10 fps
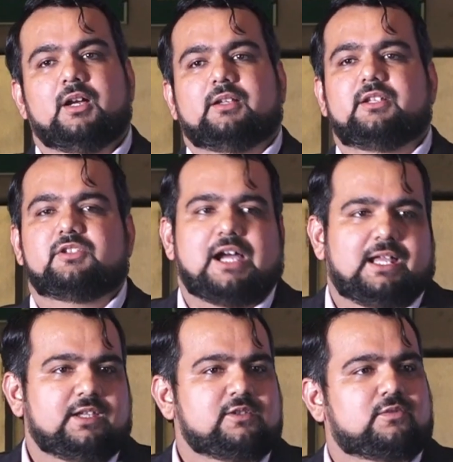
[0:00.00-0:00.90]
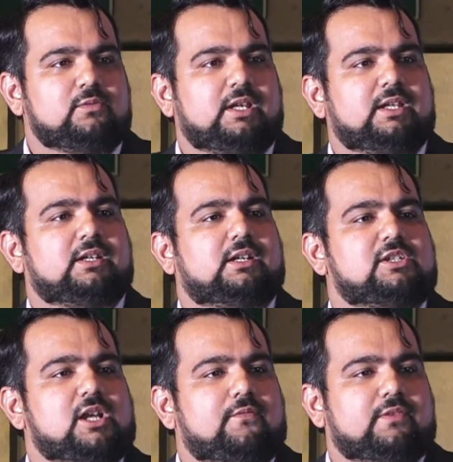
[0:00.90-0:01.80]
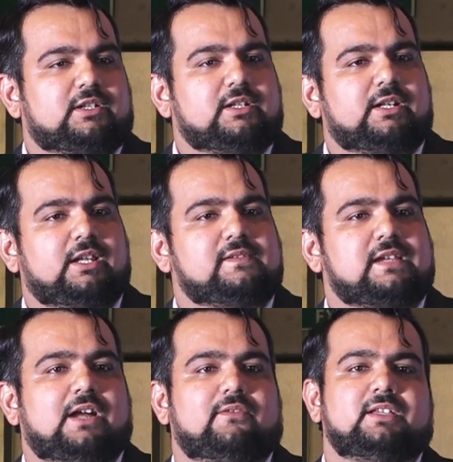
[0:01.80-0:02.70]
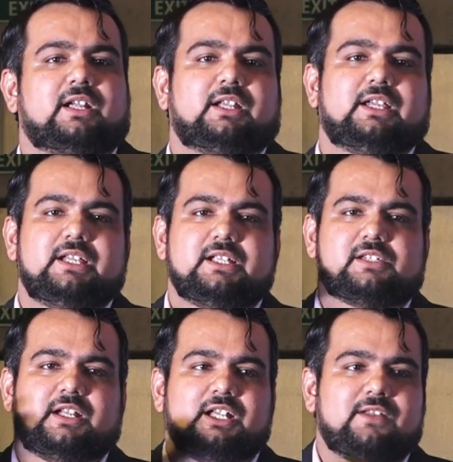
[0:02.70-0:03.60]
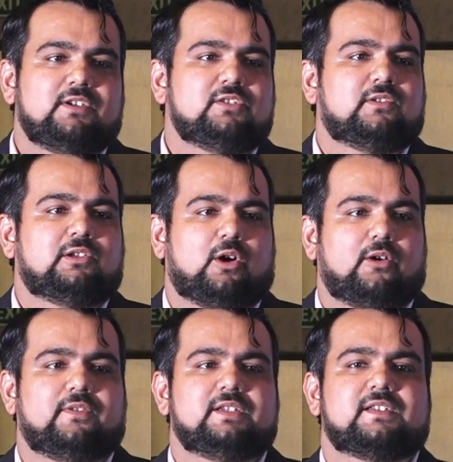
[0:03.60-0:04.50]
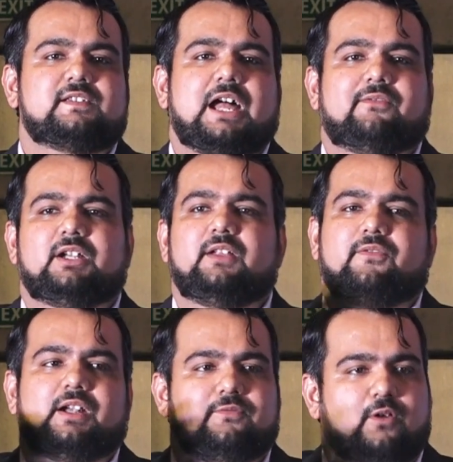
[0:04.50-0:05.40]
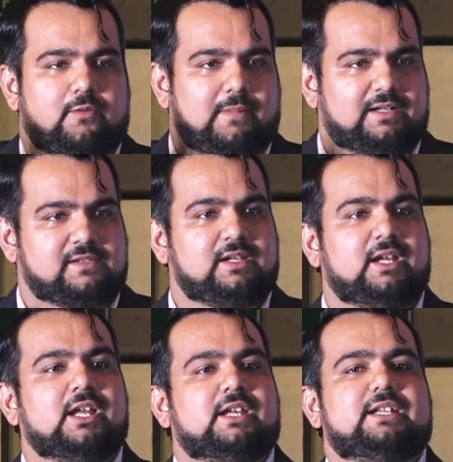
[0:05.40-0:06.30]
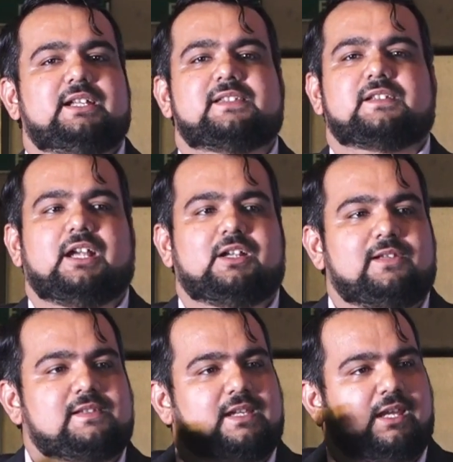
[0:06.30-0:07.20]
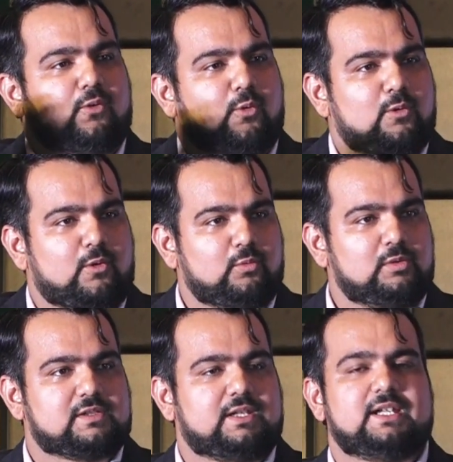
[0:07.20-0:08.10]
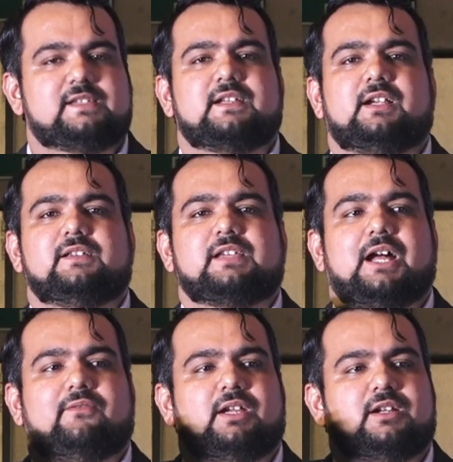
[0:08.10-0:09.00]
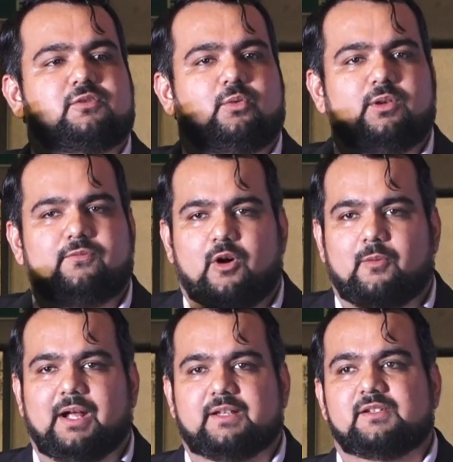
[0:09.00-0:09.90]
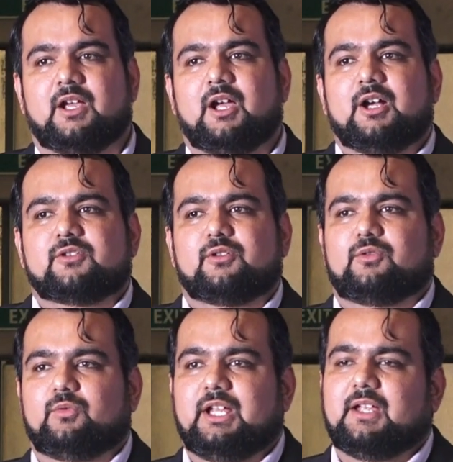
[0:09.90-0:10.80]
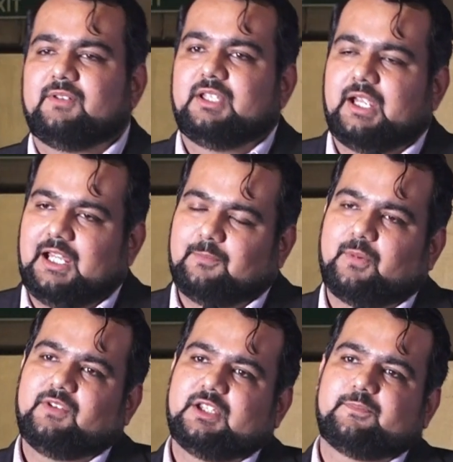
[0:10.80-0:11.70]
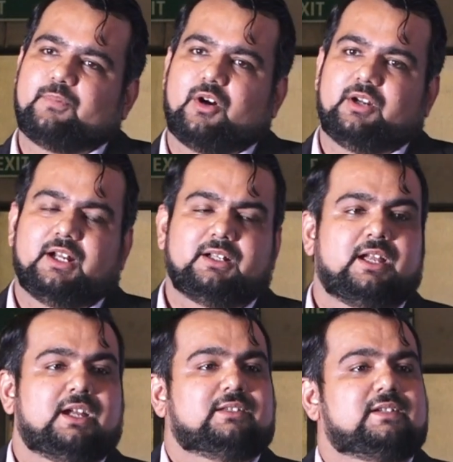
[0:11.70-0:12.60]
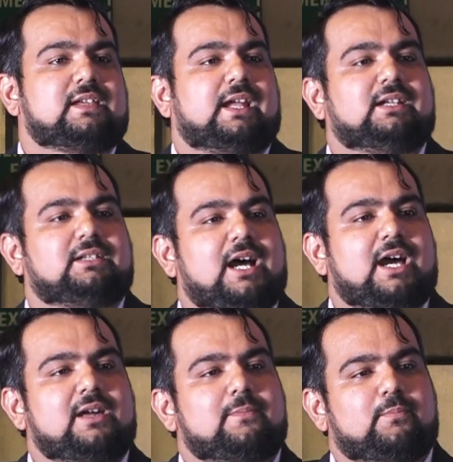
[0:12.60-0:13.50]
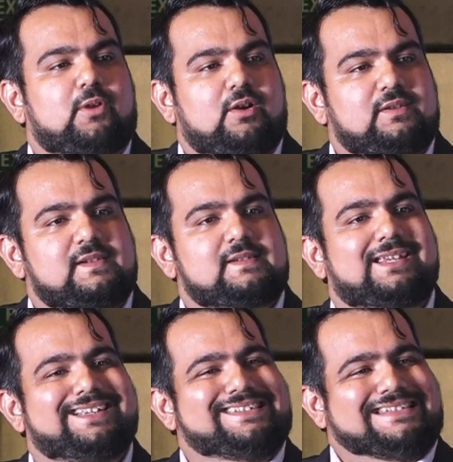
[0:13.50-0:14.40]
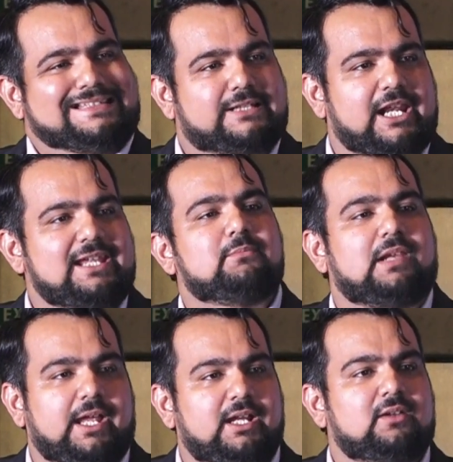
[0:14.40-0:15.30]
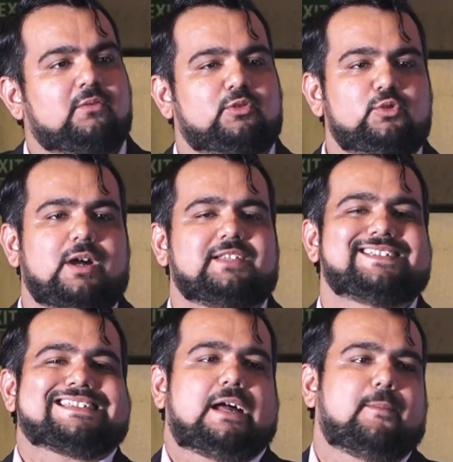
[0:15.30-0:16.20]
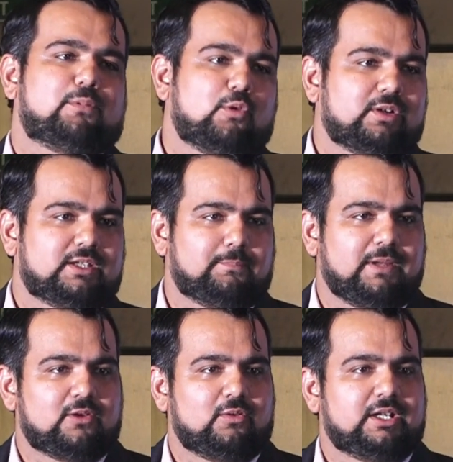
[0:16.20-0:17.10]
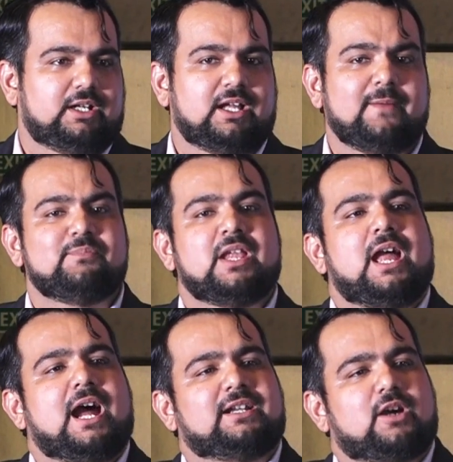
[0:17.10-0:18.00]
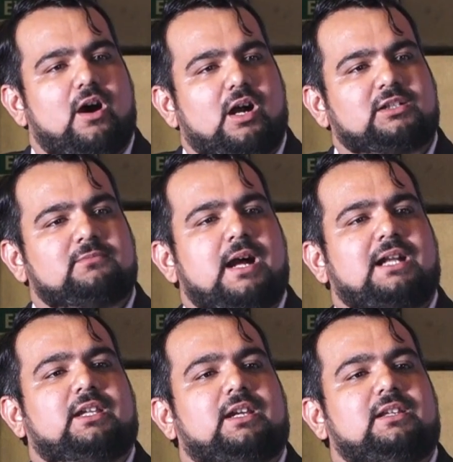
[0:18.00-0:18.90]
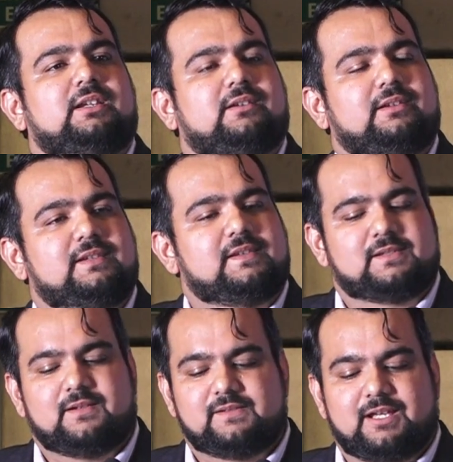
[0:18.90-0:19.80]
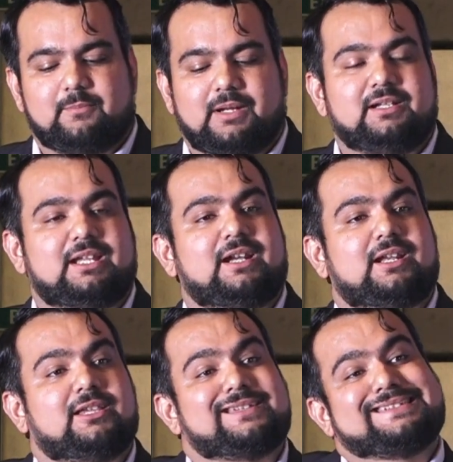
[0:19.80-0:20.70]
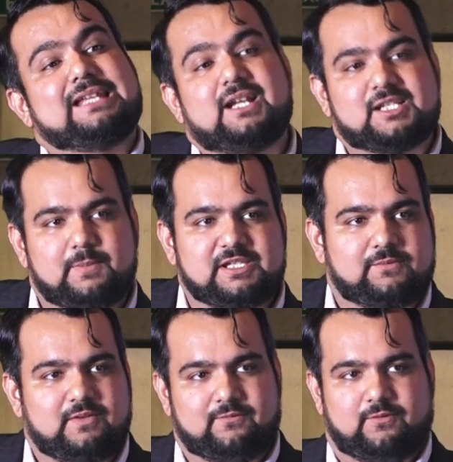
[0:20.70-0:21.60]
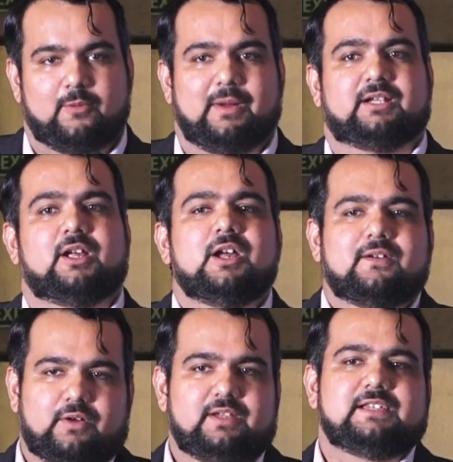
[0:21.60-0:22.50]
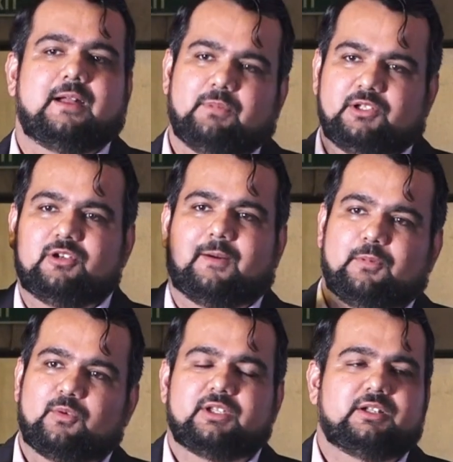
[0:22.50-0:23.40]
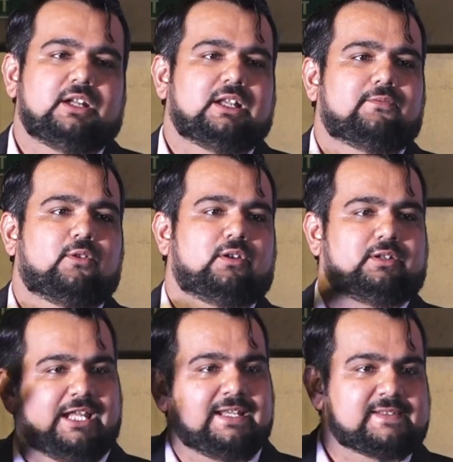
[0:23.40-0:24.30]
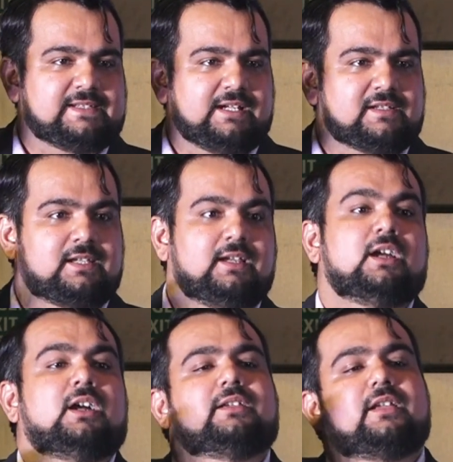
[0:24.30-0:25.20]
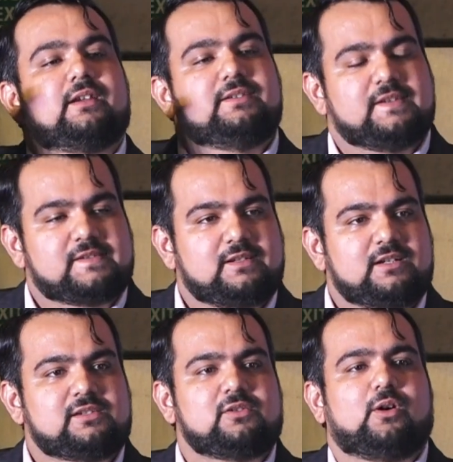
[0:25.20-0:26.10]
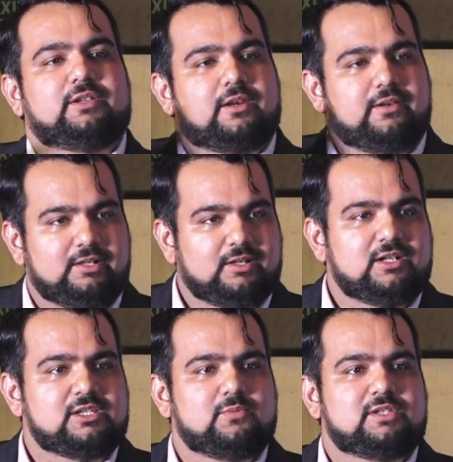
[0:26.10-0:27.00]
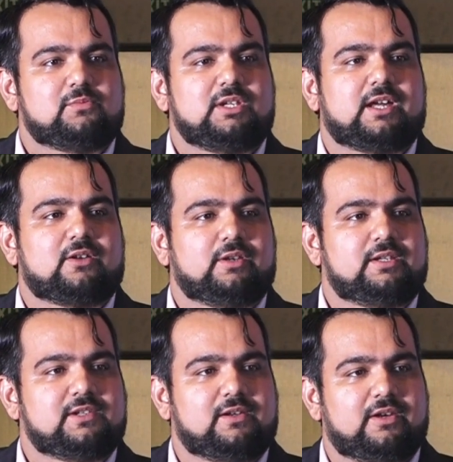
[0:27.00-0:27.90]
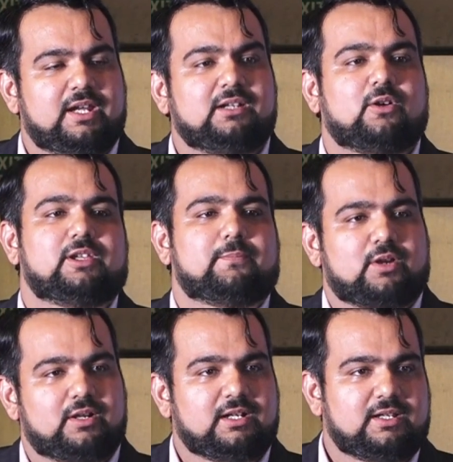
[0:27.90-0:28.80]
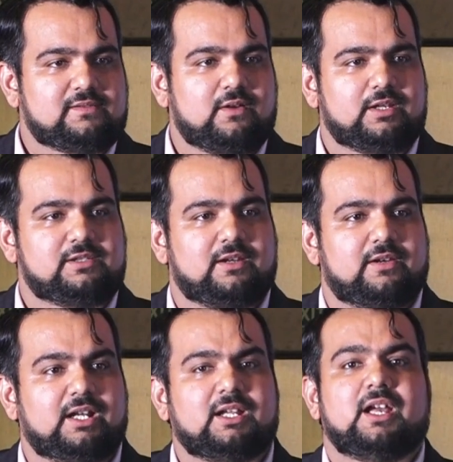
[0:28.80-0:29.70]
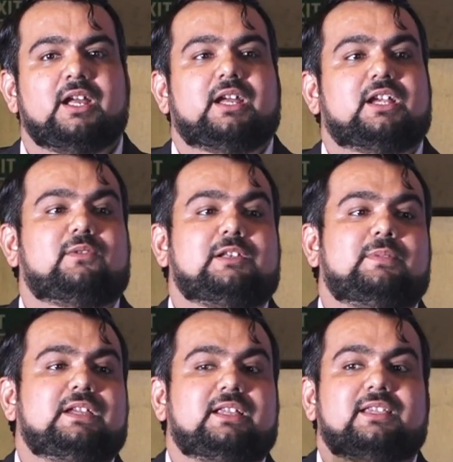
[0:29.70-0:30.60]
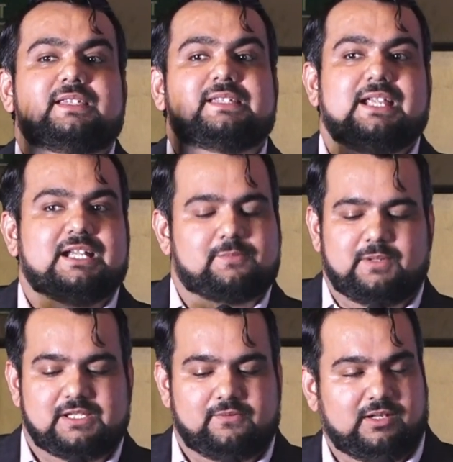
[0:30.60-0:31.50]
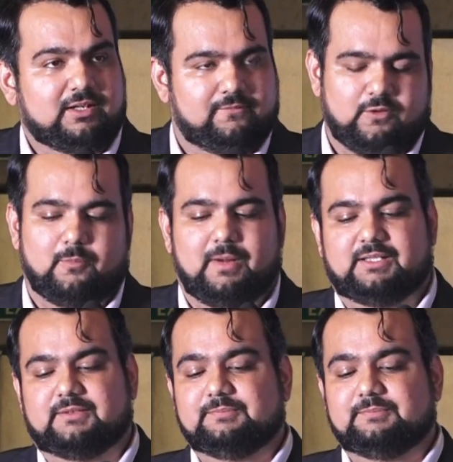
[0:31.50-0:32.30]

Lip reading: The challenge today the HR fraternity is having that each individual office is having different formats. Each state will say own rules. Each state is having its own formats. So today, with the help of this product, this entire process gets streamlined. You just upload the payroll data and automatically registers are maintained in the state specific format. For example, you upload the data for 10 states, the registers or the returns which we are going to generate or the product is going to generate, it will be in the state specific format.